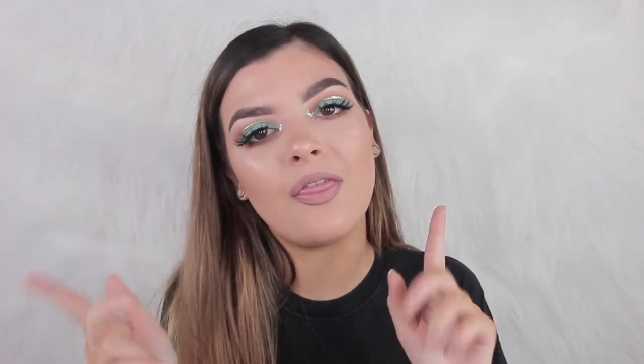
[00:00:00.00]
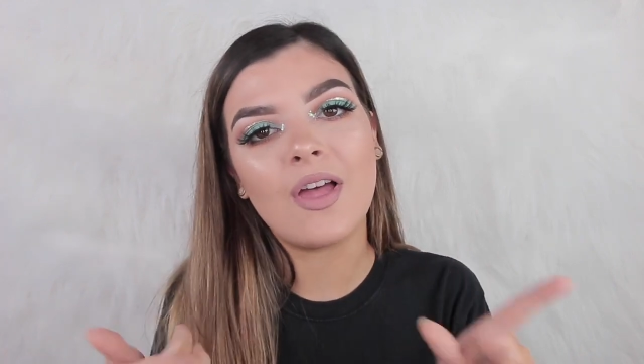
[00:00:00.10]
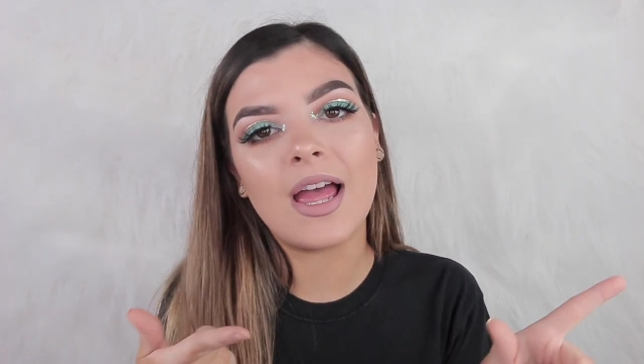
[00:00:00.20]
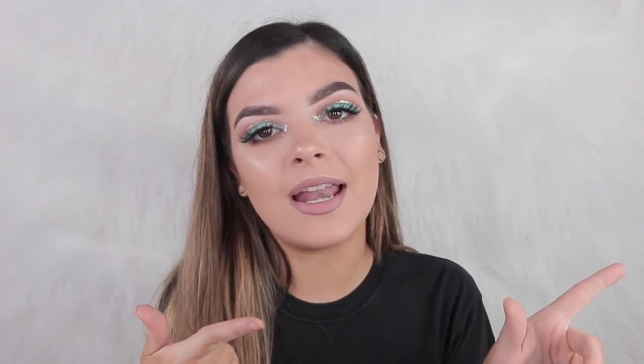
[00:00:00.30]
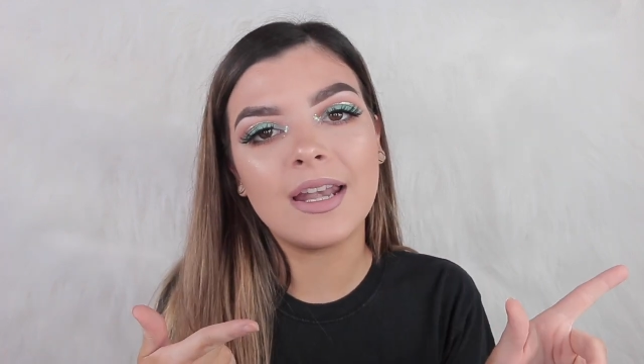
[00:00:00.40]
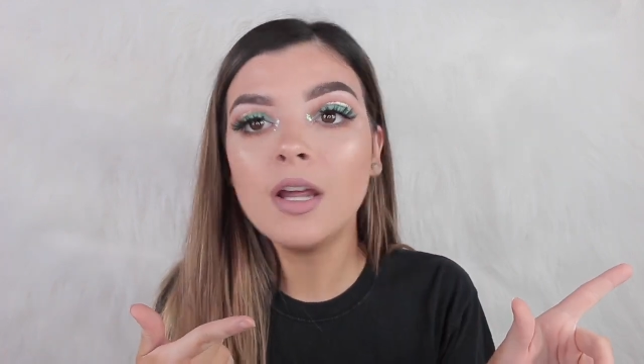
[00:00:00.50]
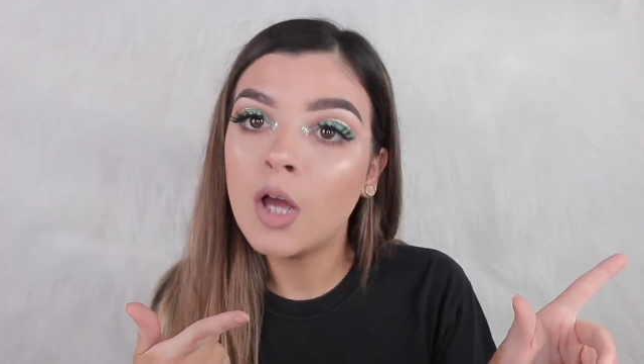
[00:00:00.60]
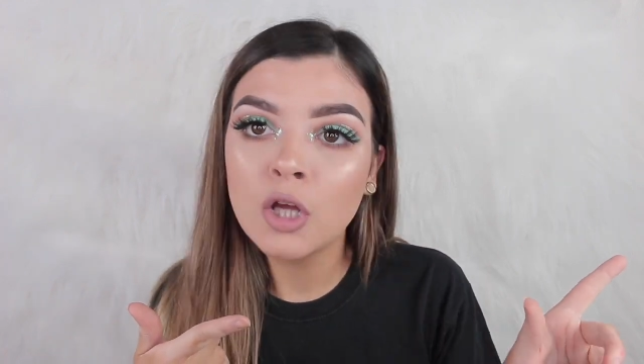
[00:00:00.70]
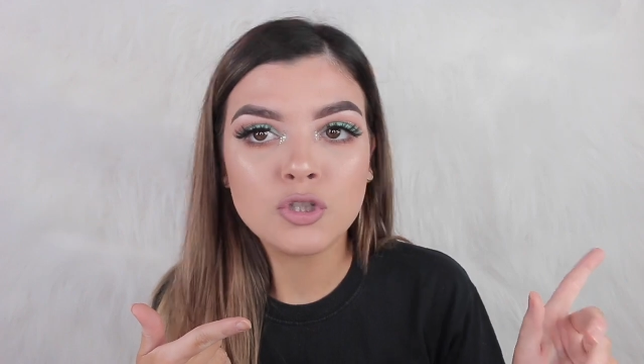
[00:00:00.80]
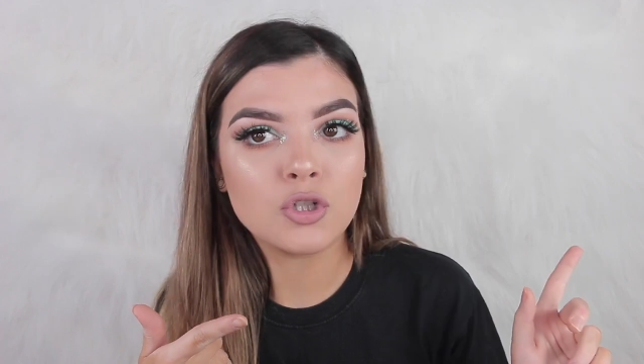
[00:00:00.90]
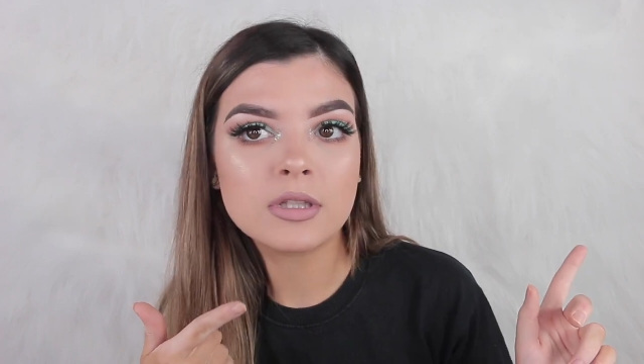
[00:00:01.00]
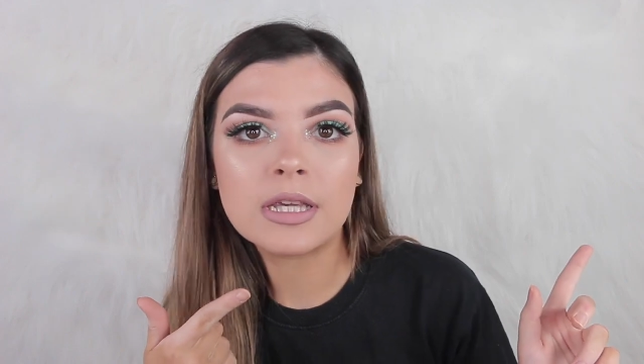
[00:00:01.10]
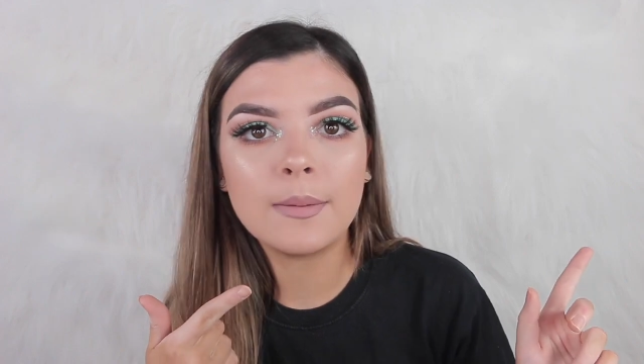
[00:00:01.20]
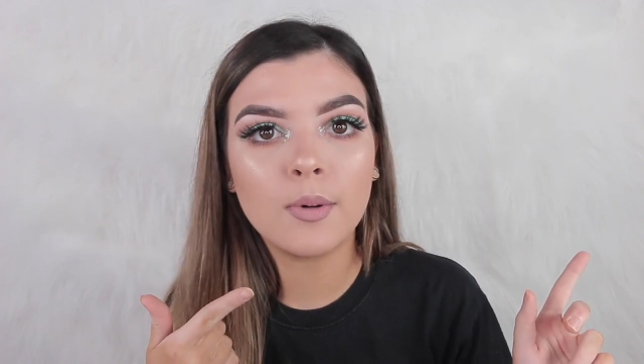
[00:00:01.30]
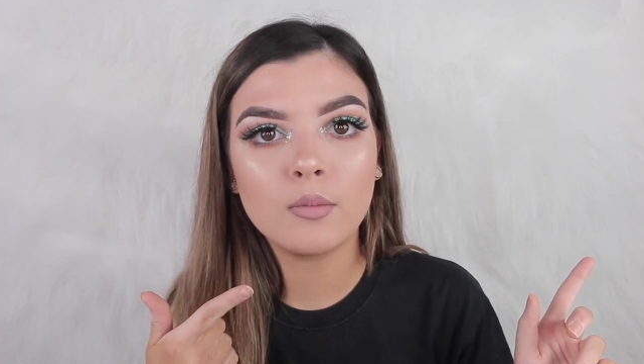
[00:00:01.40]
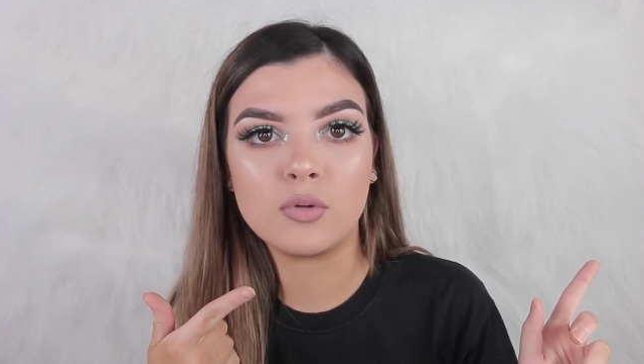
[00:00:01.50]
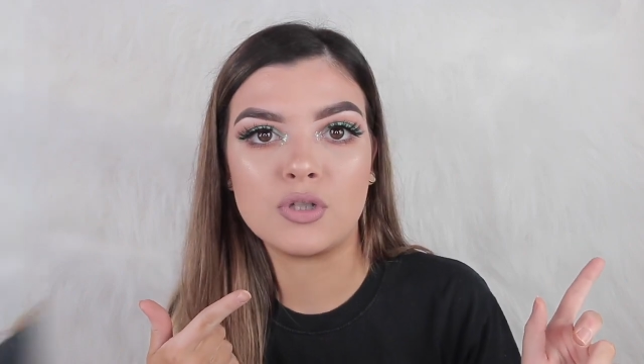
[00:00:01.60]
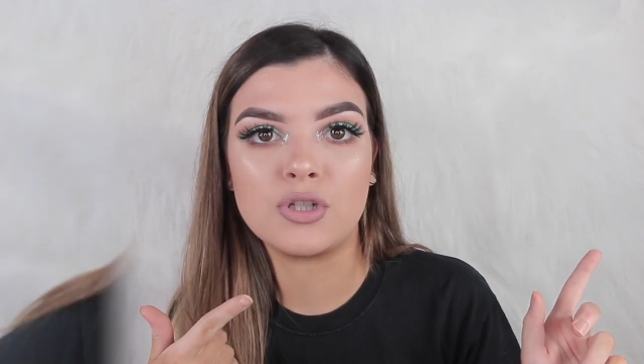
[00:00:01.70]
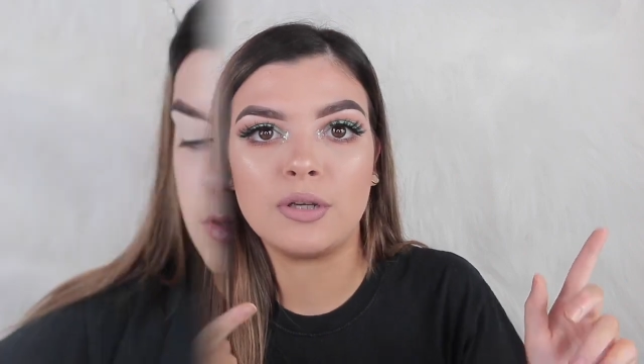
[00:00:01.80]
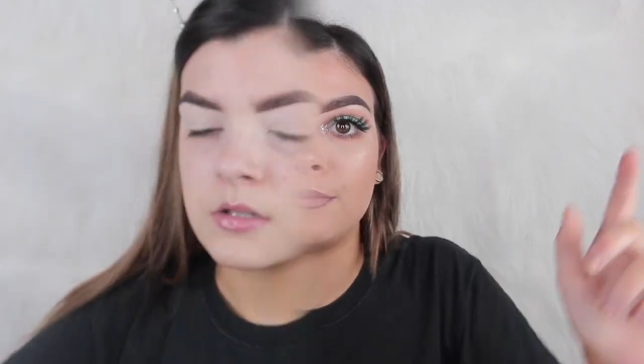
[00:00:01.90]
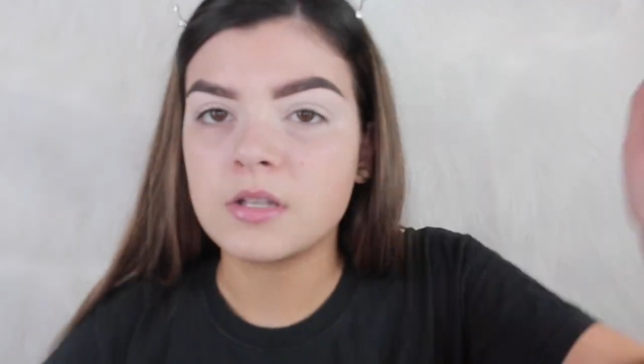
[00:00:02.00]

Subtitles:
then just keep on watching.